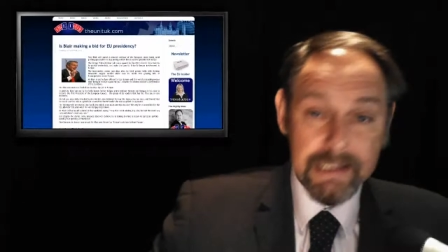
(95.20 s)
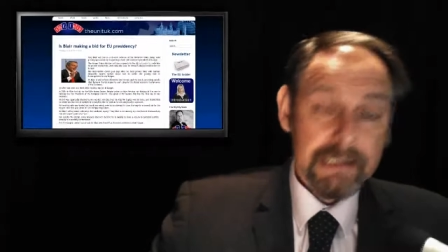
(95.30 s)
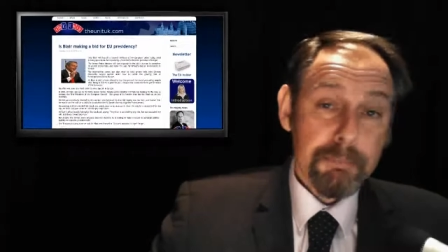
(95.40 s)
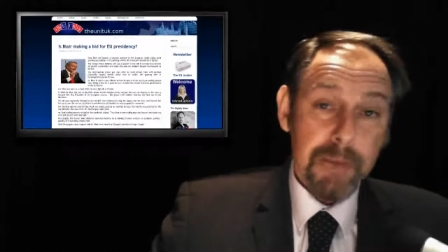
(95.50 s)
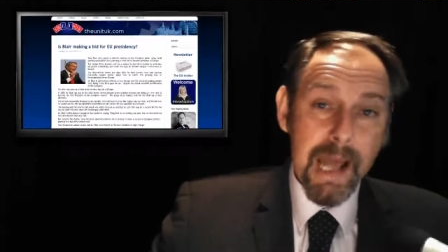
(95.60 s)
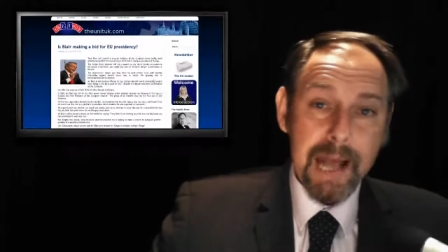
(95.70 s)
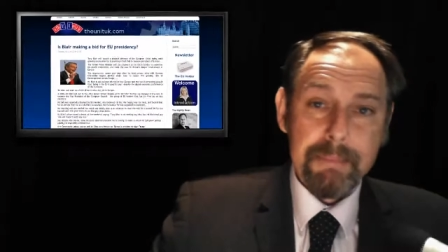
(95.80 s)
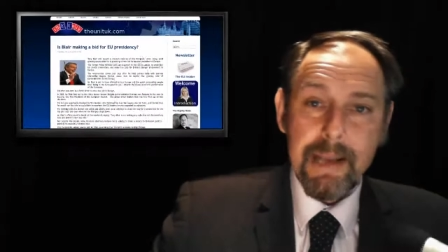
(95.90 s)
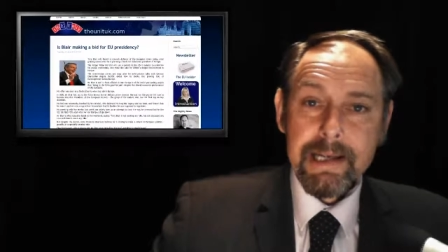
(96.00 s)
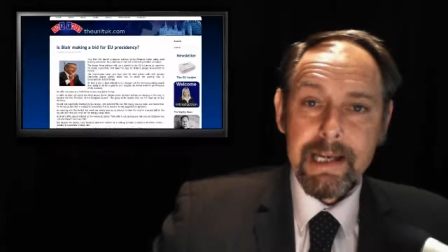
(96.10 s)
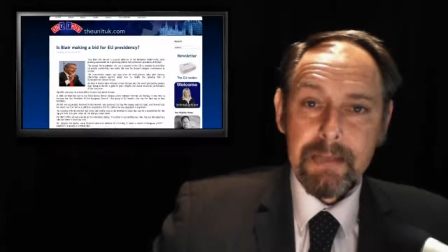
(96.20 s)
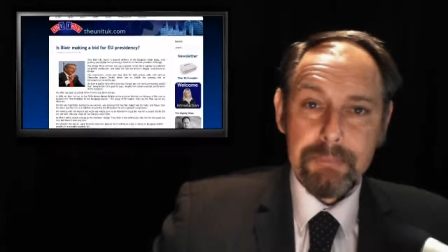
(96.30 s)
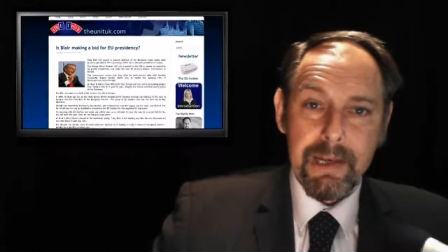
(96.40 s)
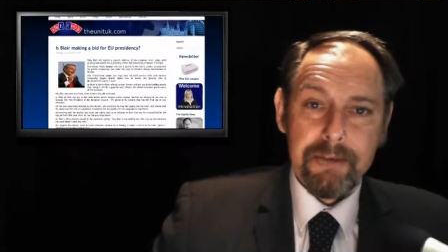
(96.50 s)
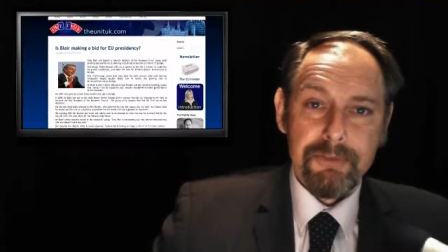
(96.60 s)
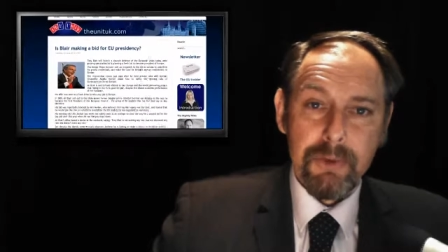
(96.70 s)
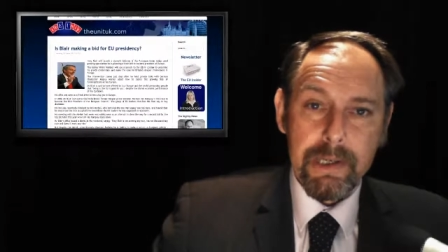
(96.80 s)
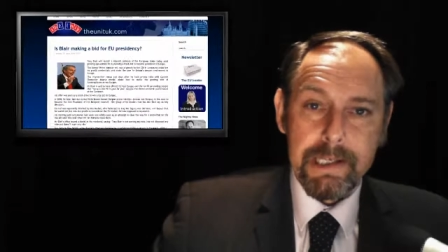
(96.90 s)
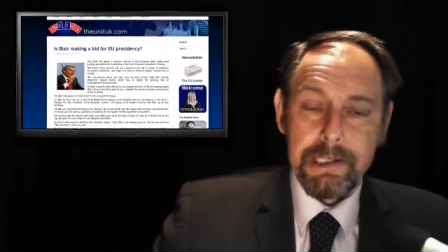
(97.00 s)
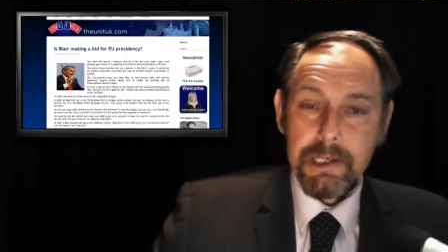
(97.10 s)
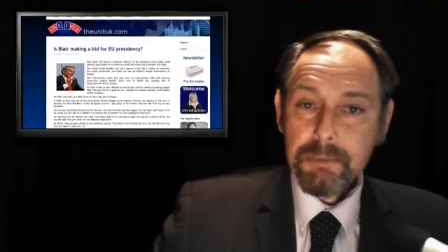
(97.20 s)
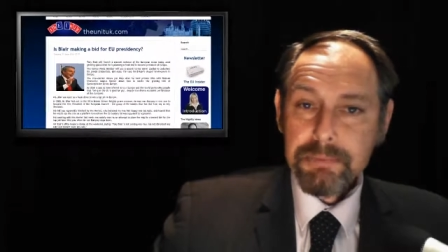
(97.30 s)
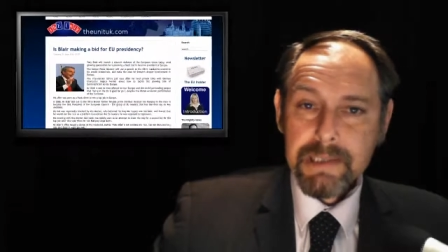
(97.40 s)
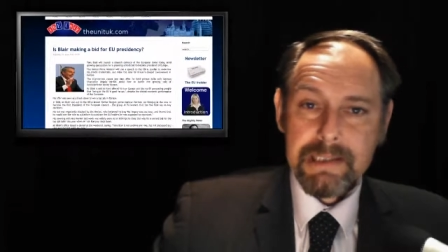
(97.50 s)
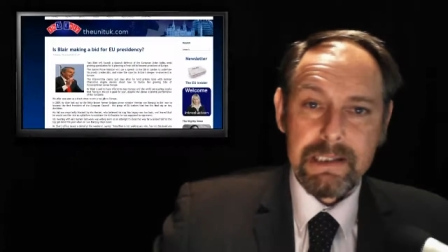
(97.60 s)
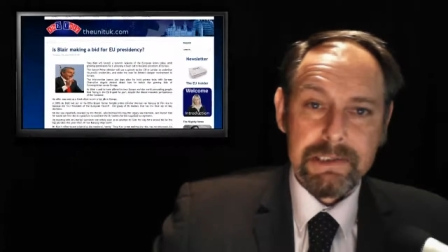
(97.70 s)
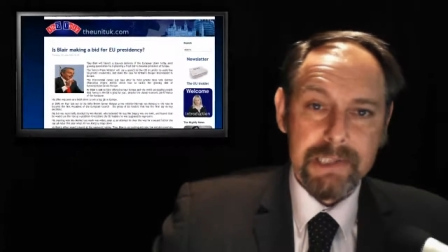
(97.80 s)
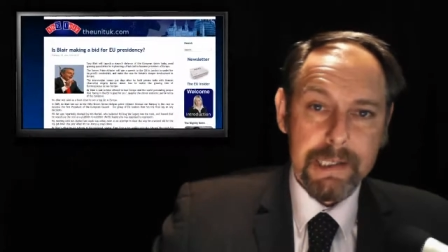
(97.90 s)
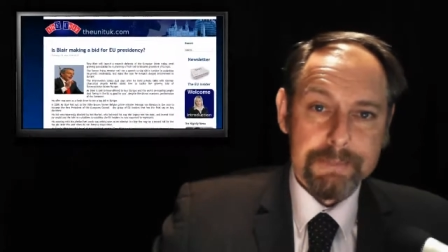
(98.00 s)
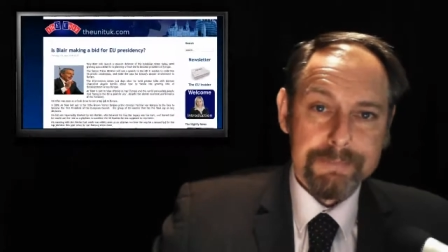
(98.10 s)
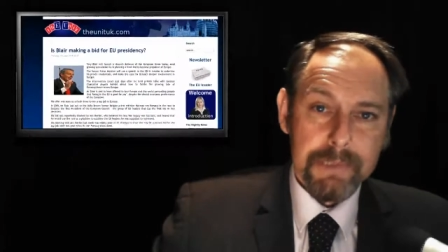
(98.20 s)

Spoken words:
Is Blair making a bid for EU presidency?